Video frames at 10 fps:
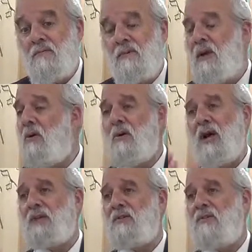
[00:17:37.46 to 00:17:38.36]
did all
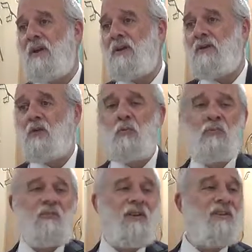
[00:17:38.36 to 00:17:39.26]
kinds of things to
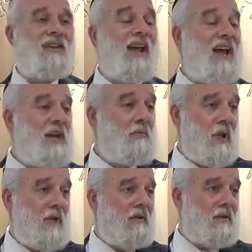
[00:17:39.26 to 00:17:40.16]
befriend the
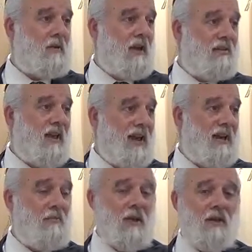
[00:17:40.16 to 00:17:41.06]
enemy. They're the
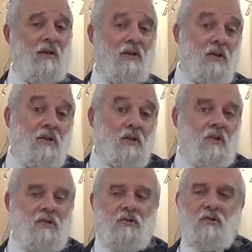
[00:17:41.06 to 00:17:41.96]
enemy
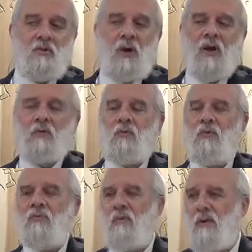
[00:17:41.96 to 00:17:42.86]
just to try to
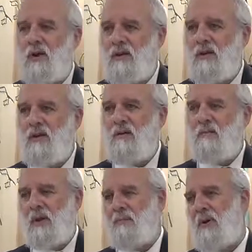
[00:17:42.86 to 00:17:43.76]
avoid
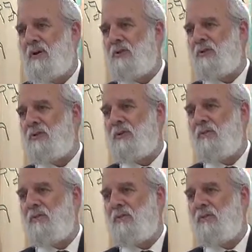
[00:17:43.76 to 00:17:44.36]
being punished.